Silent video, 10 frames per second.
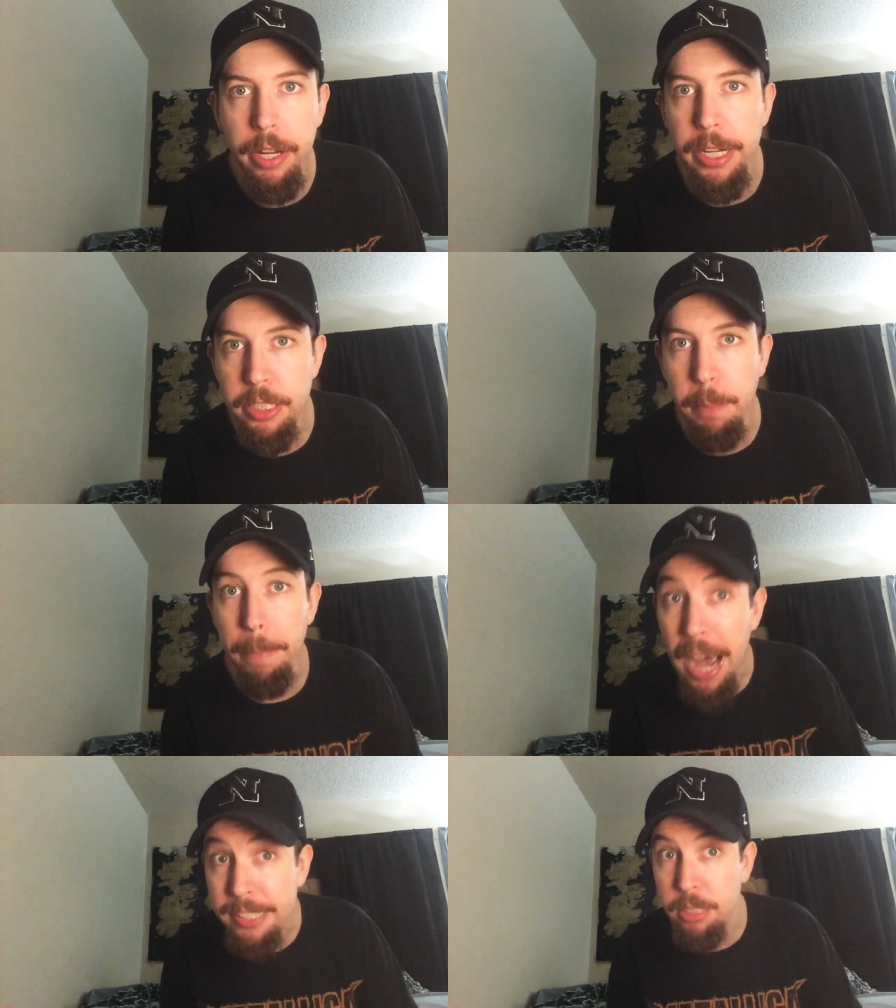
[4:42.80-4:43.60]
It's
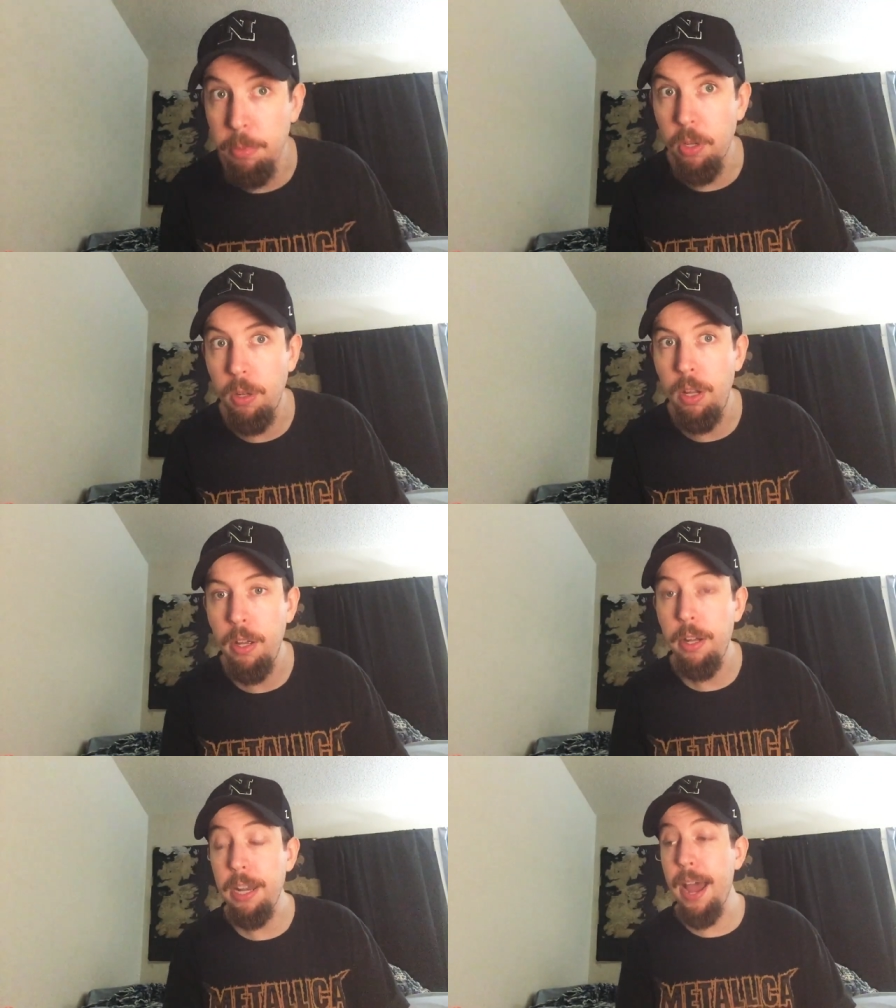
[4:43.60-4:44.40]
impossible.
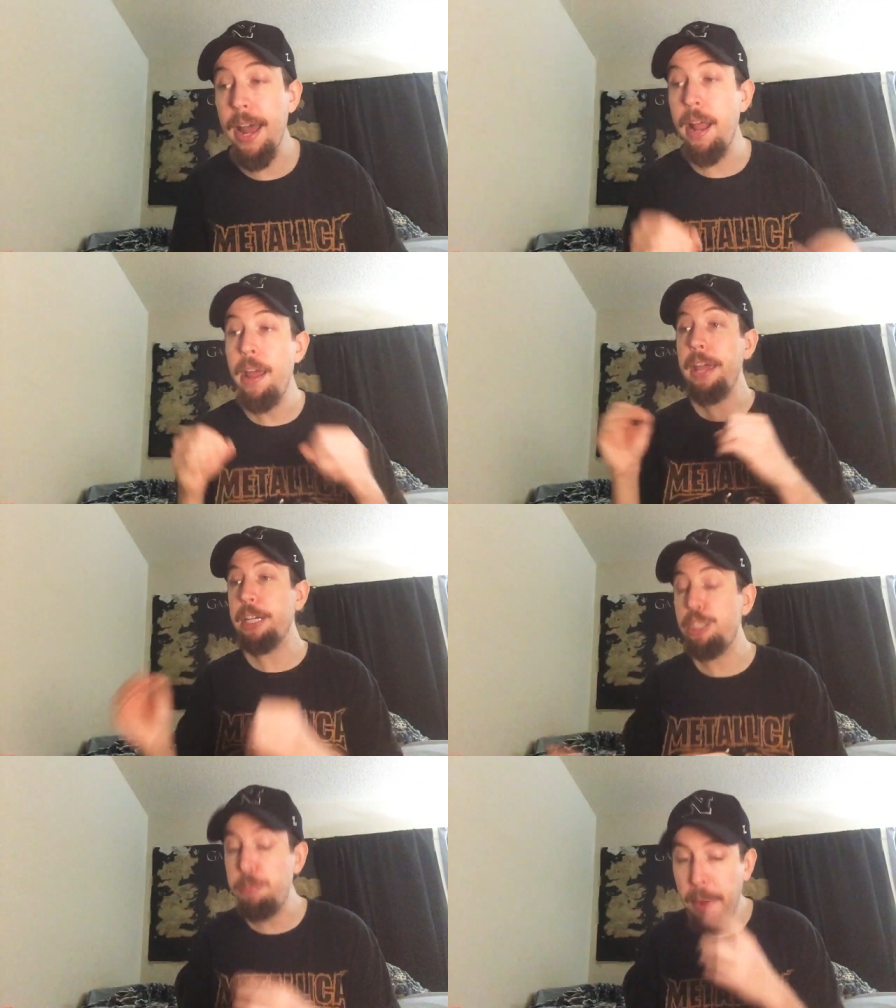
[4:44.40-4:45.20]
Not
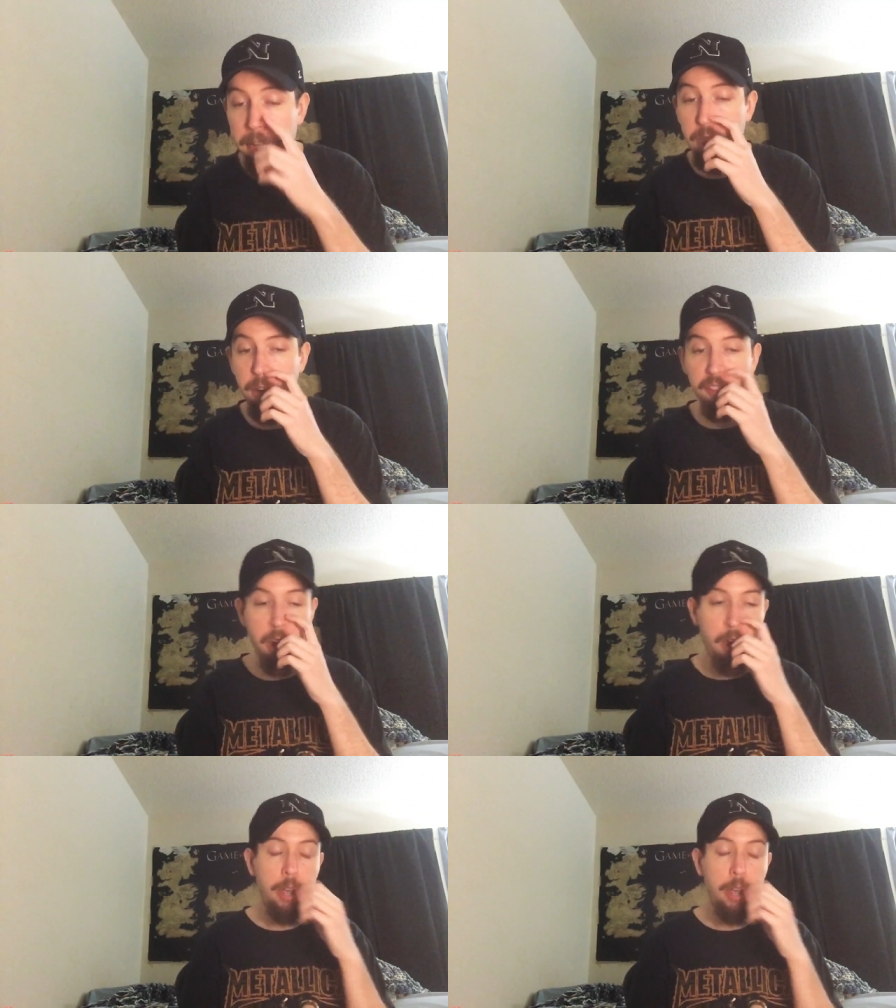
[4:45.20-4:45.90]
expensive,